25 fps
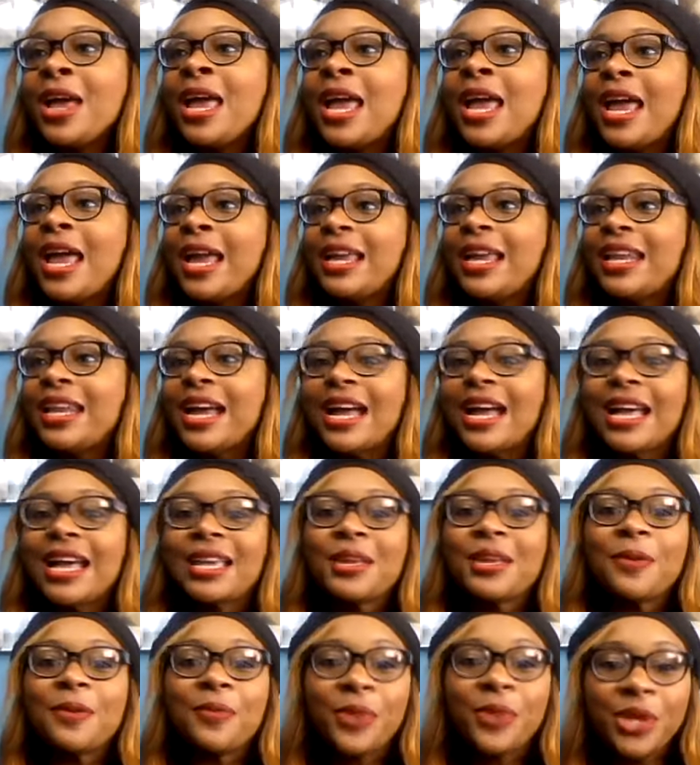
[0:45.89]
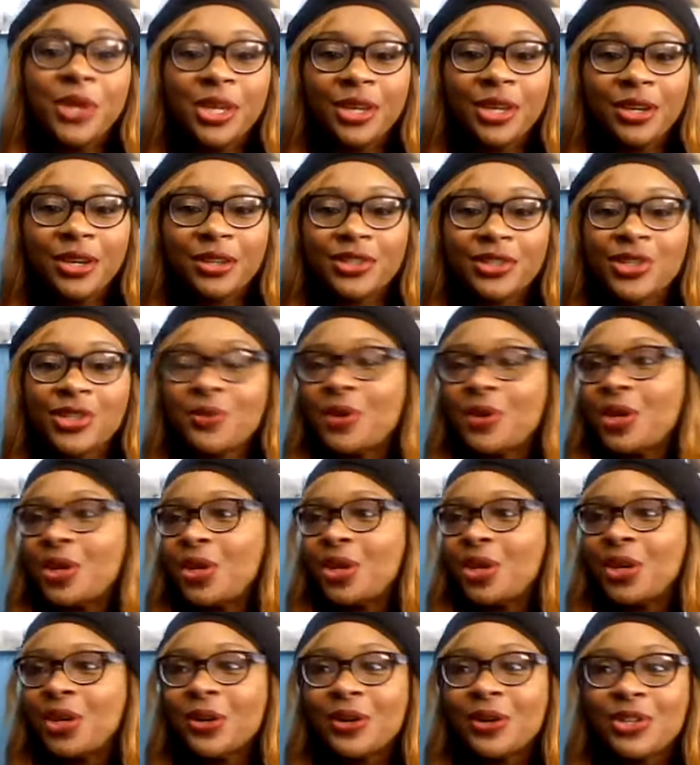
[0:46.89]
And I am here to
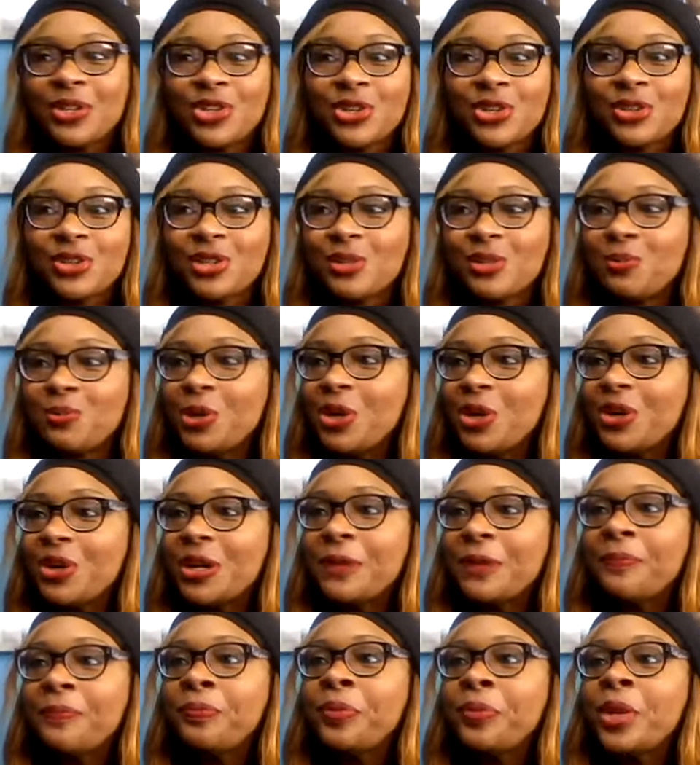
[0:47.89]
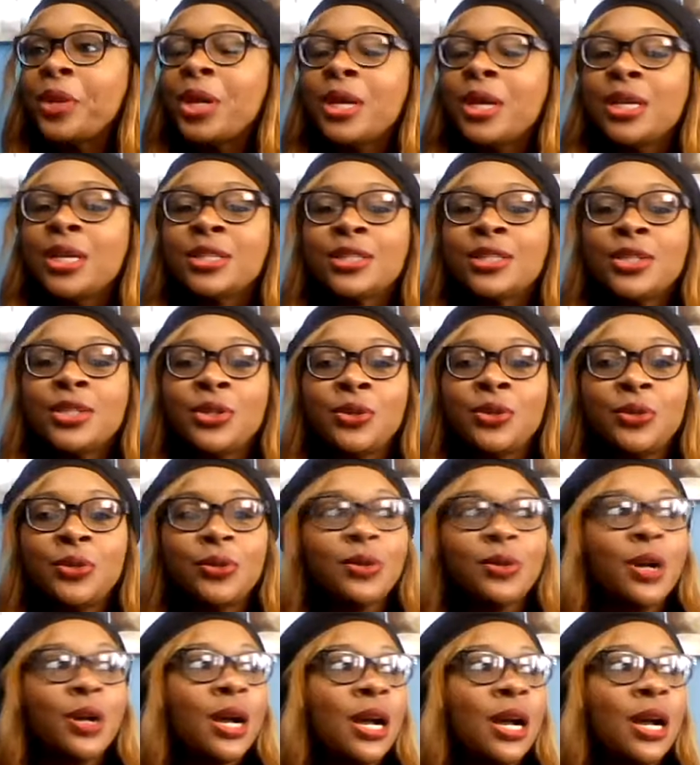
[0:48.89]
encourage your spirit to